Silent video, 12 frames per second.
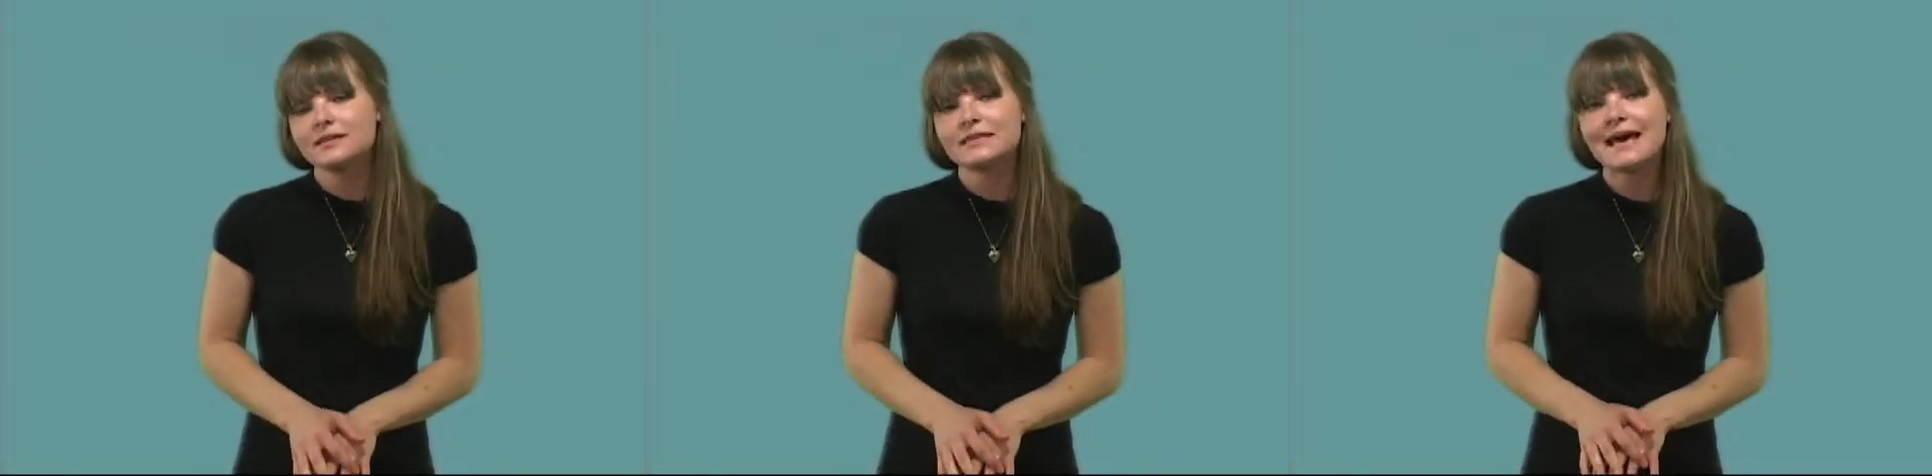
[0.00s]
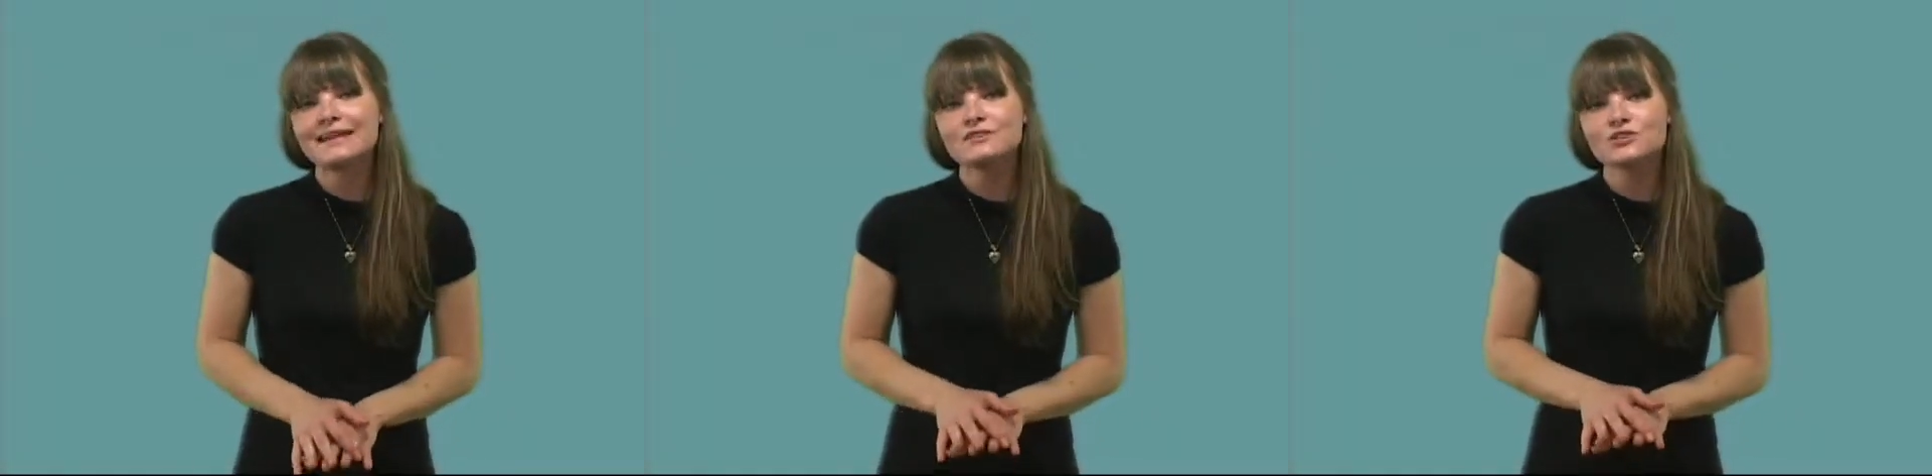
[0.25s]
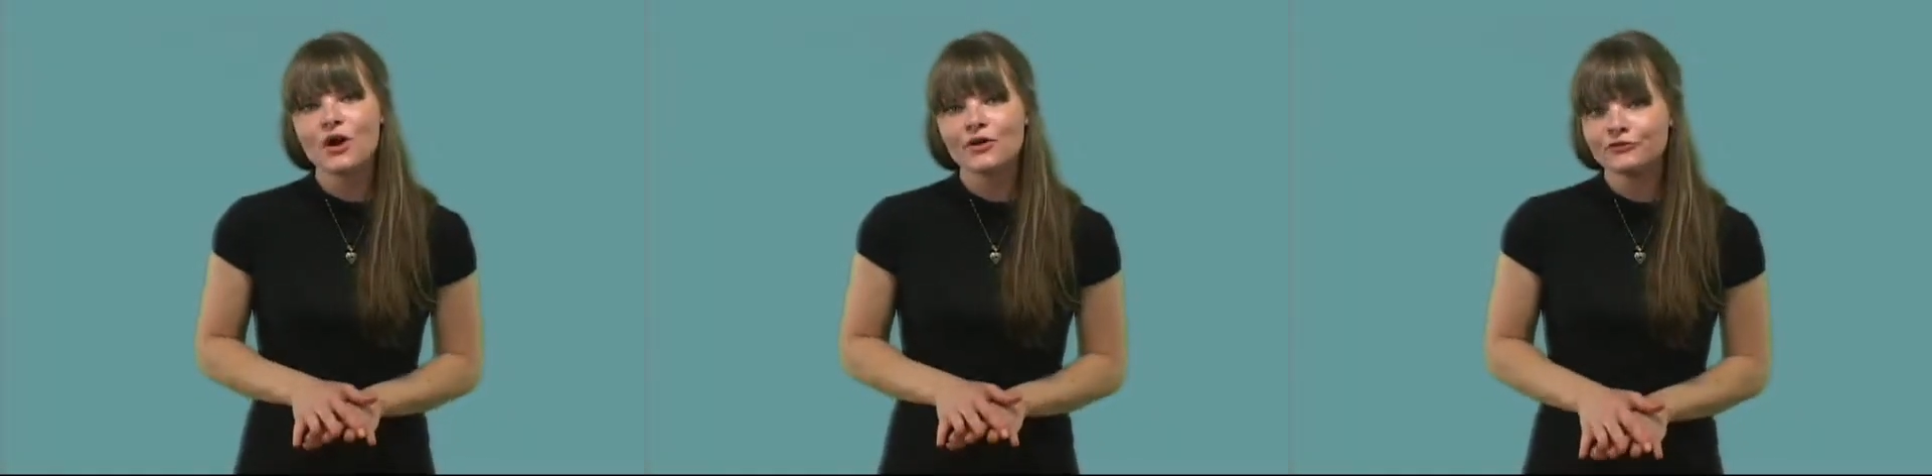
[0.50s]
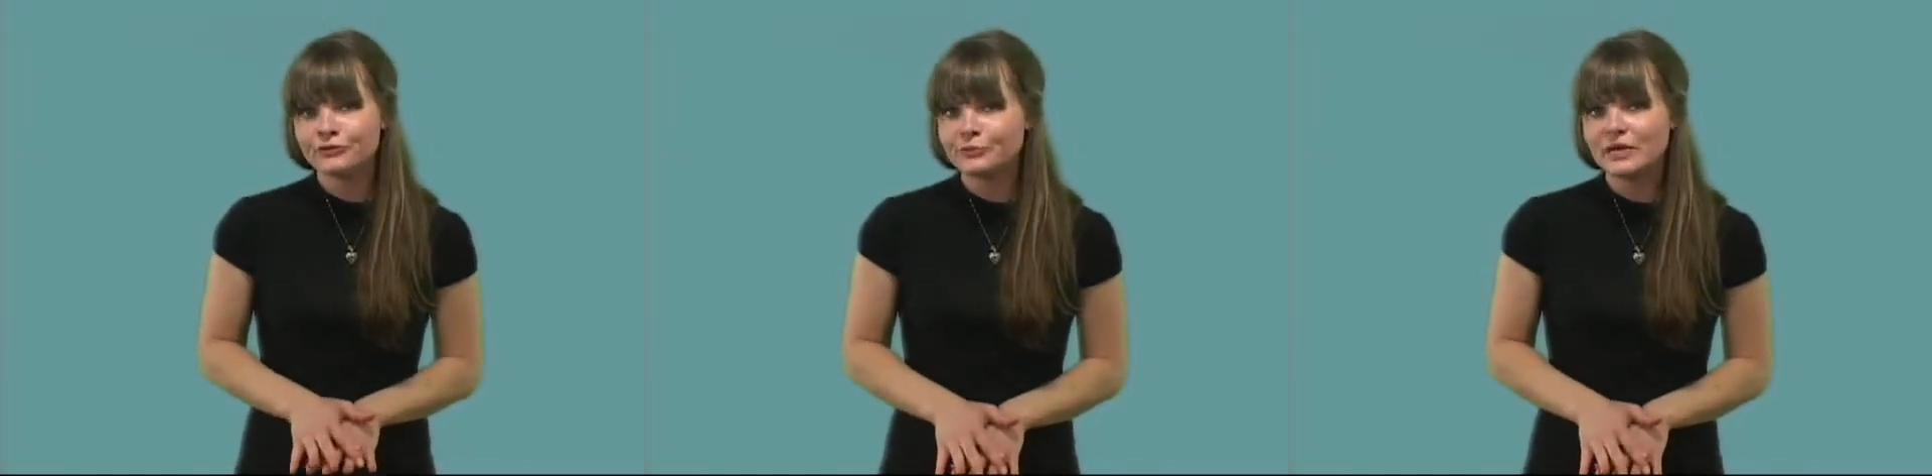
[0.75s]
that is
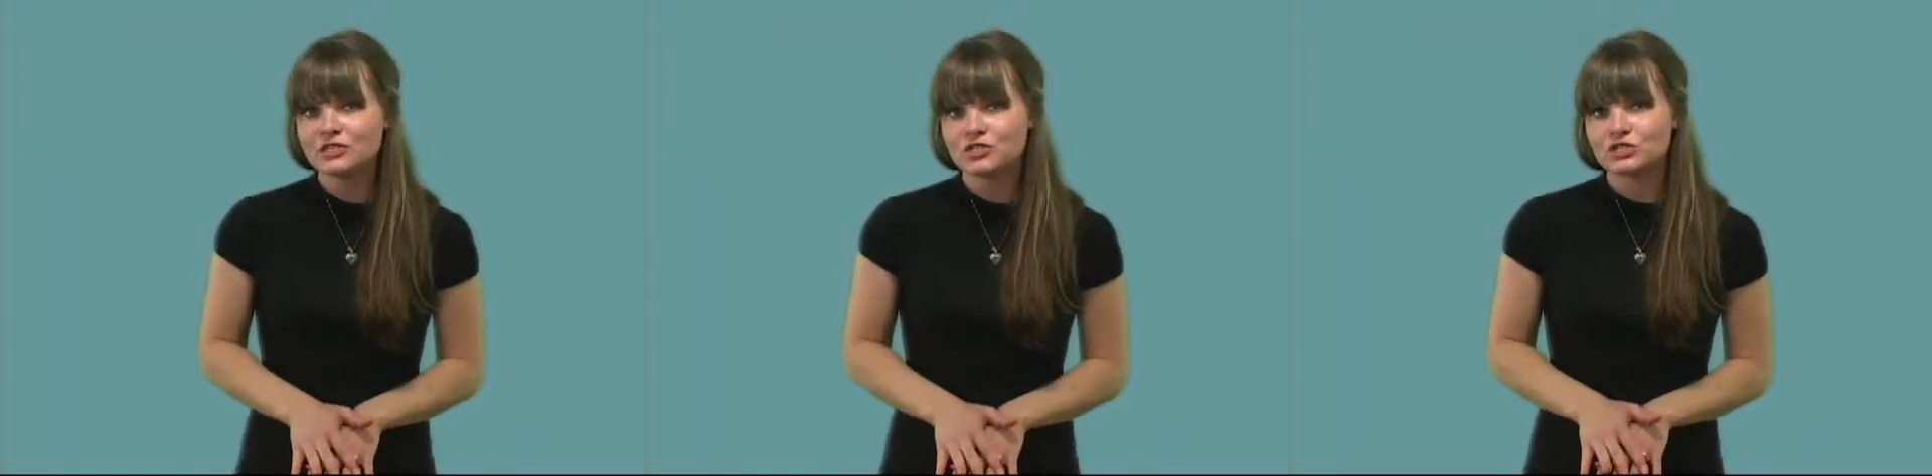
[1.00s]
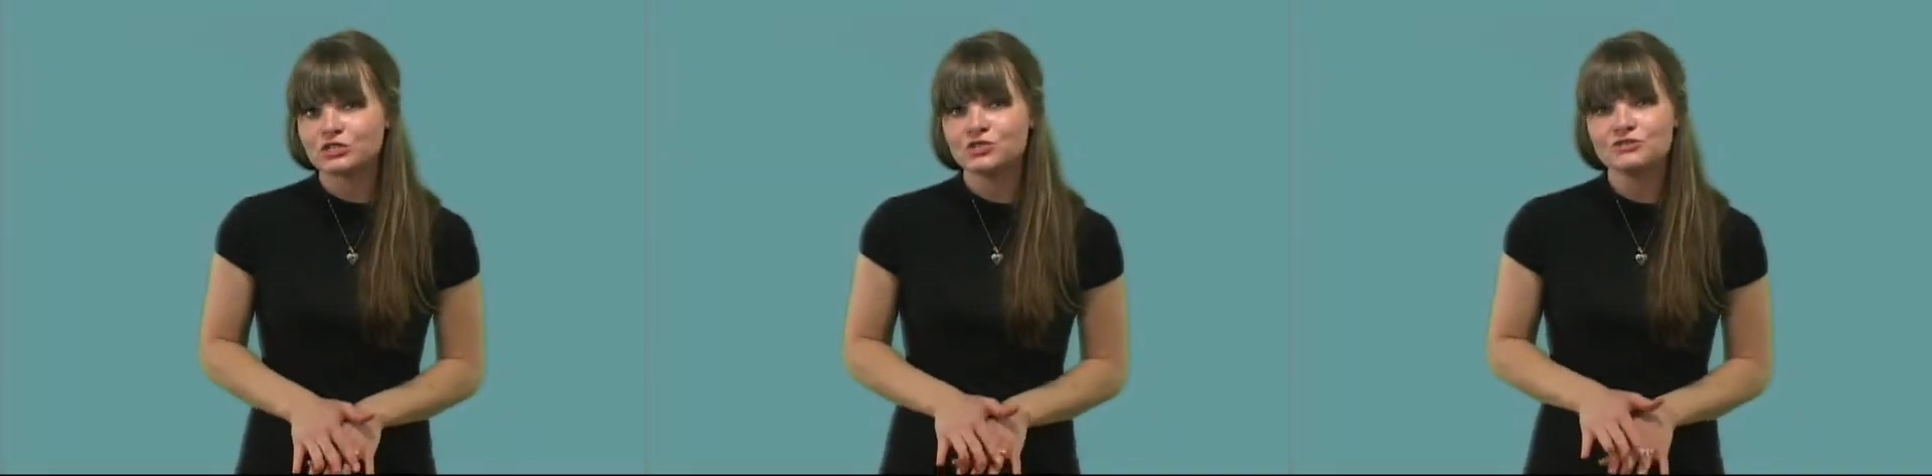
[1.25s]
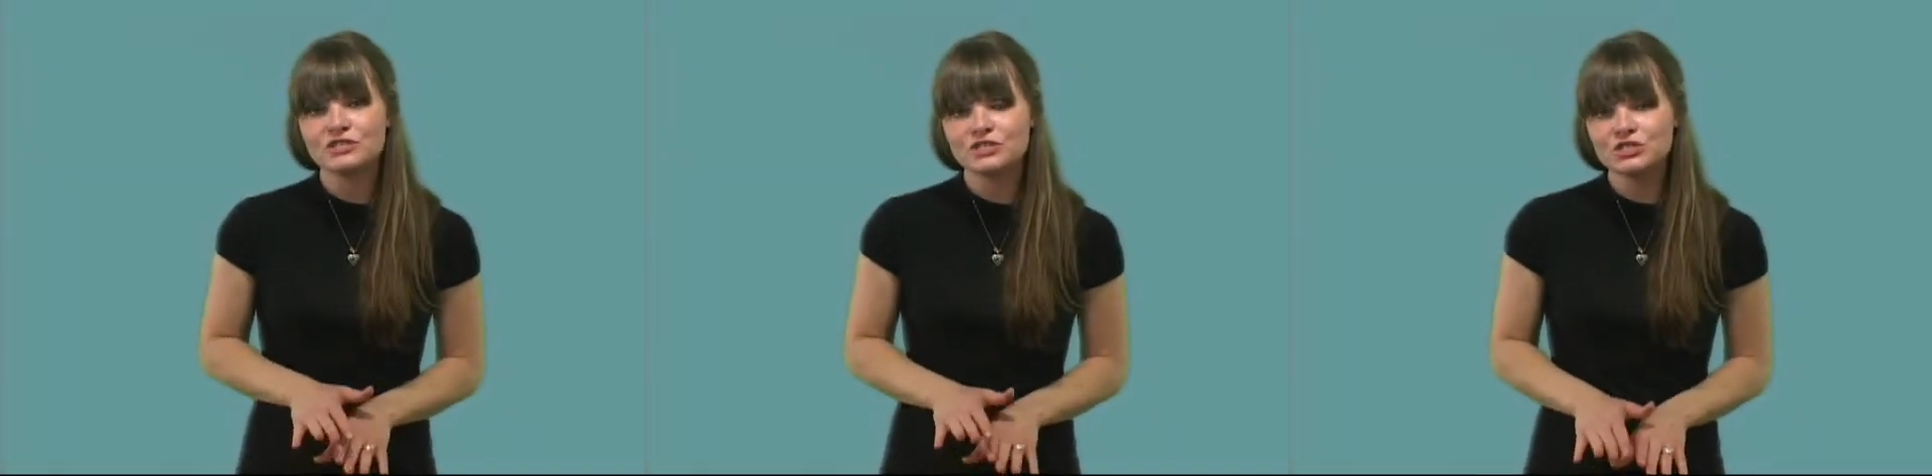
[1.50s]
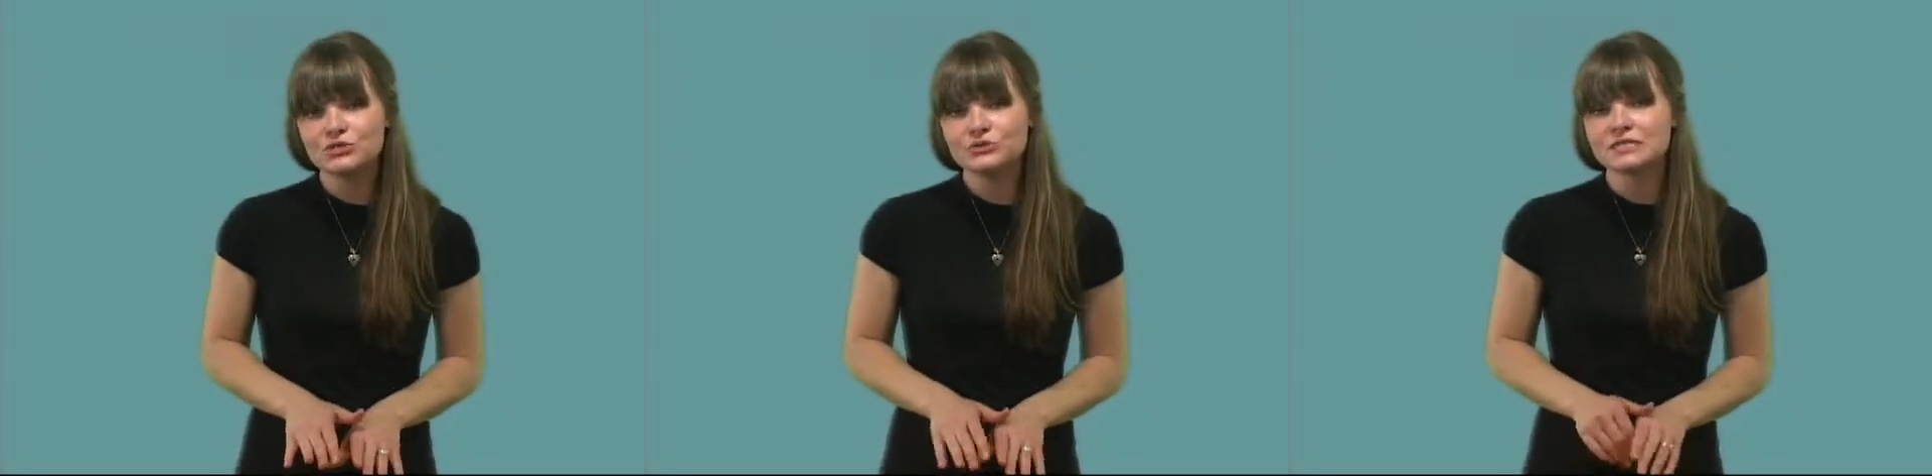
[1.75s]
confirmation to the
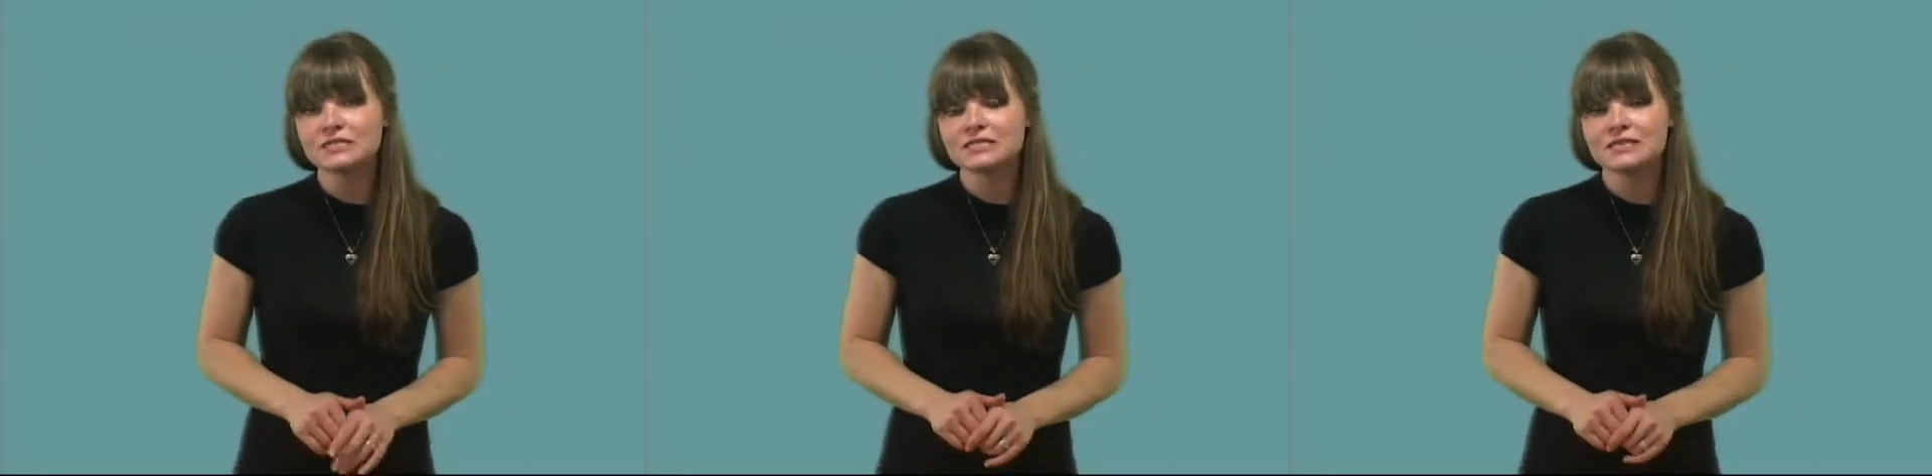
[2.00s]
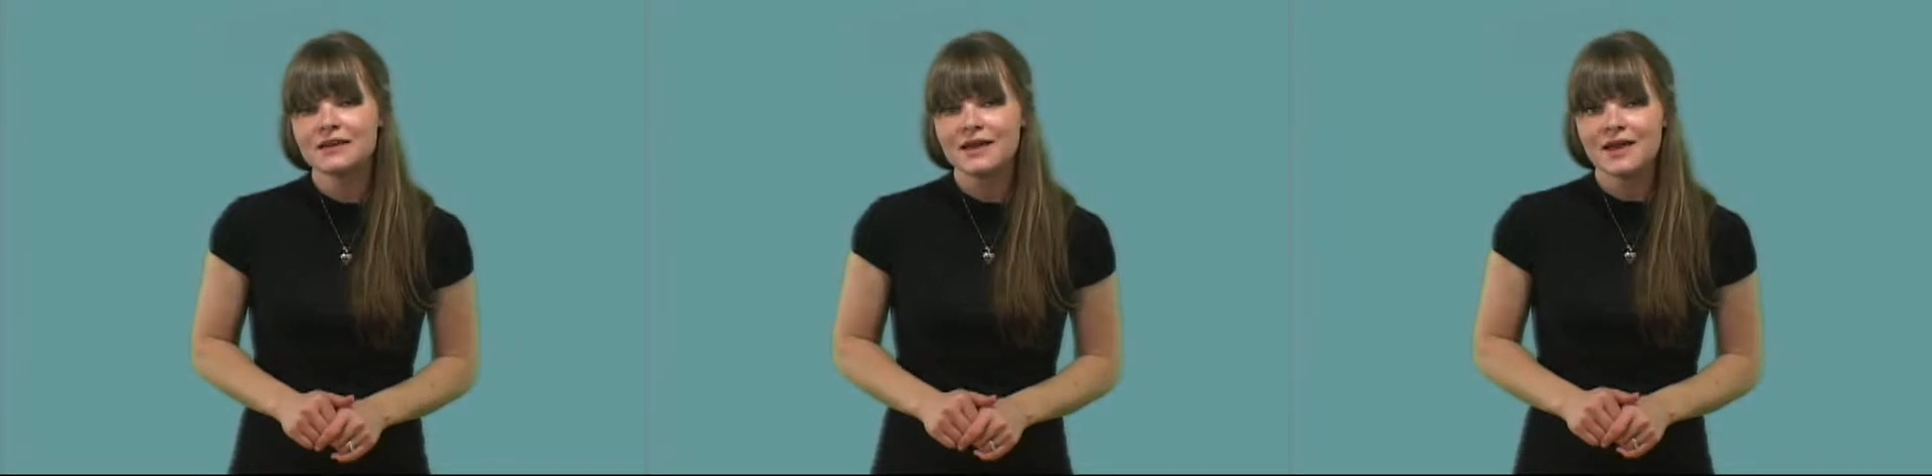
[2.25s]
student